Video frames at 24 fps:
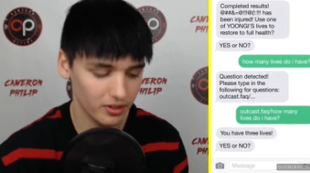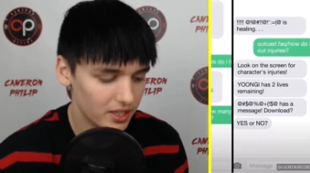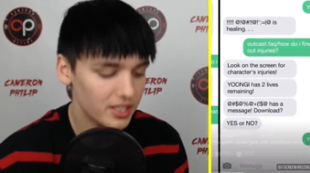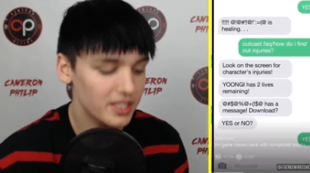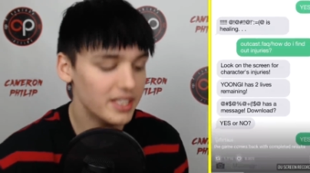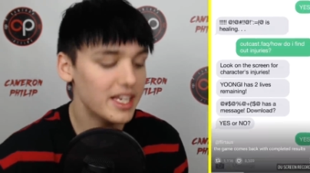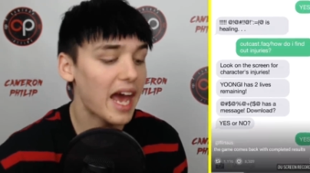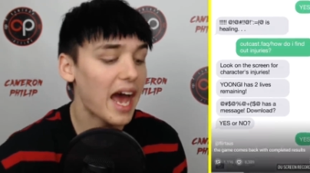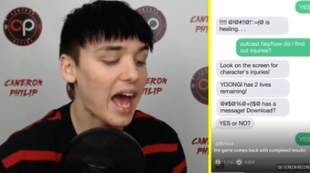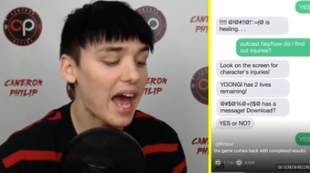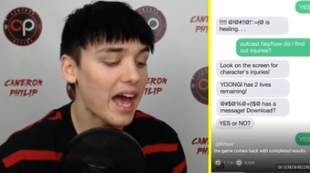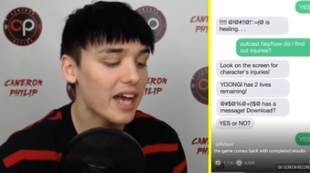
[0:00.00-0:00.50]

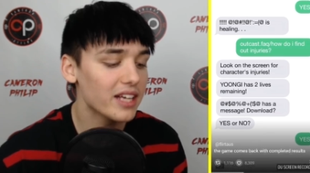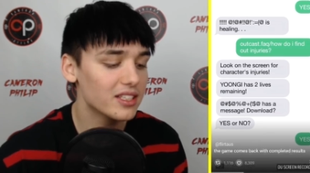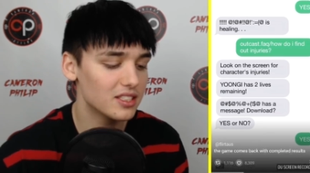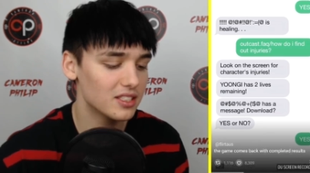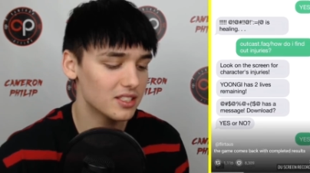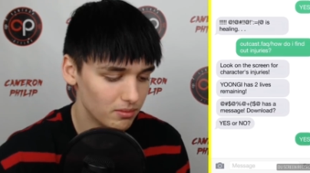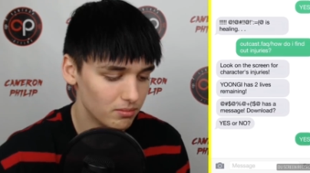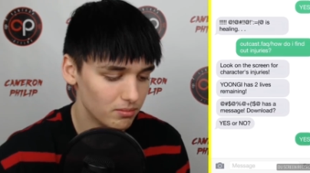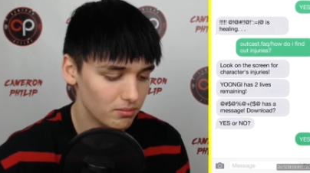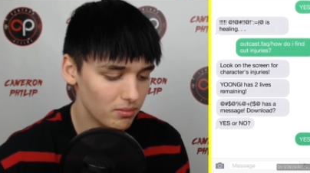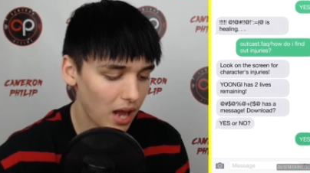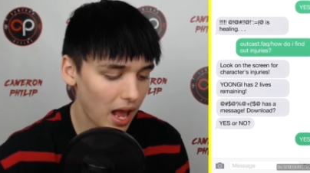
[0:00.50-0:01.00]

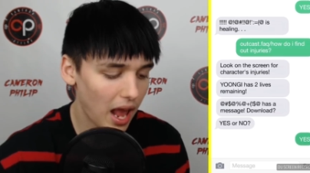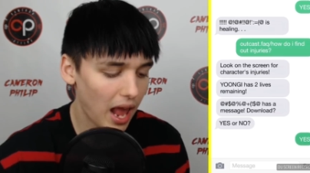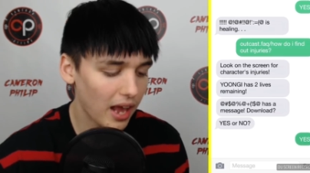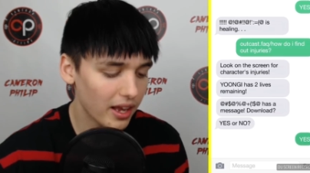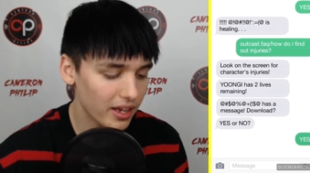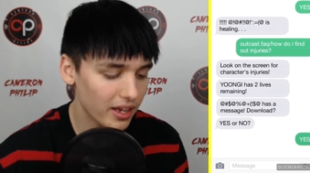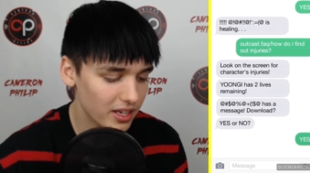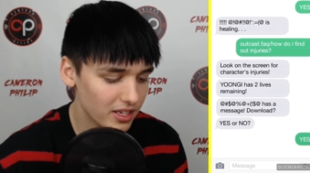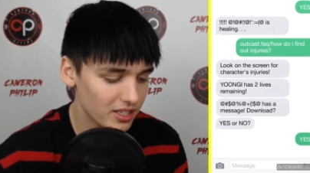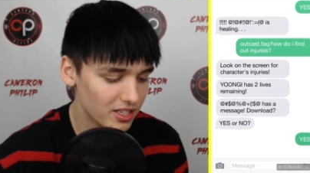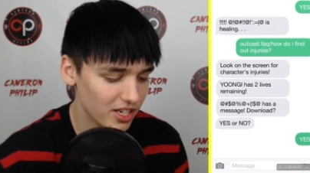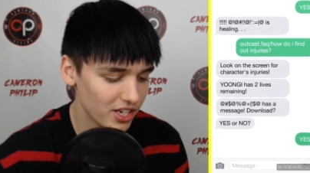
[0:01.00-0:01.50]
Yes! Bleh
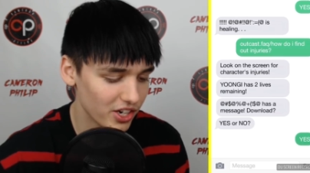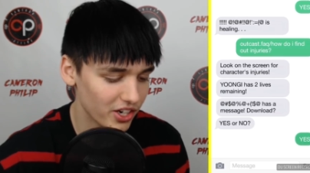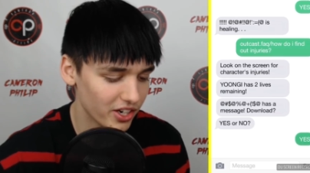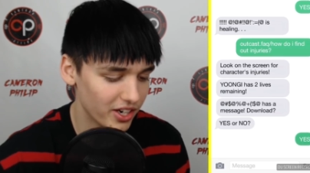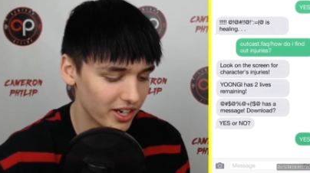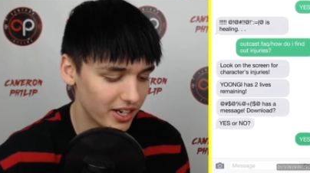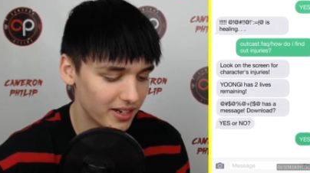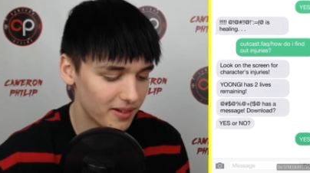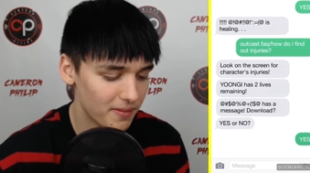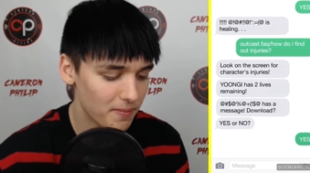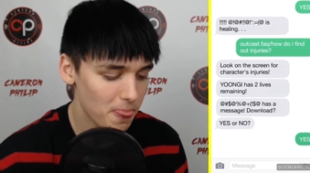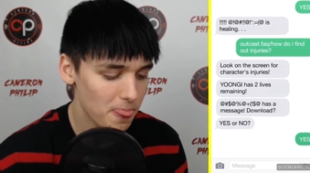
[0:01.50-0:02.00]
is
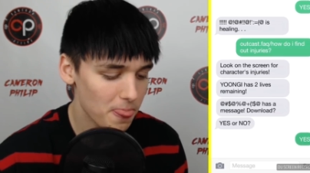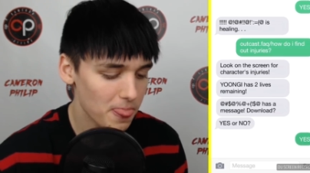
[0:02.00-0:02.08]
hearing.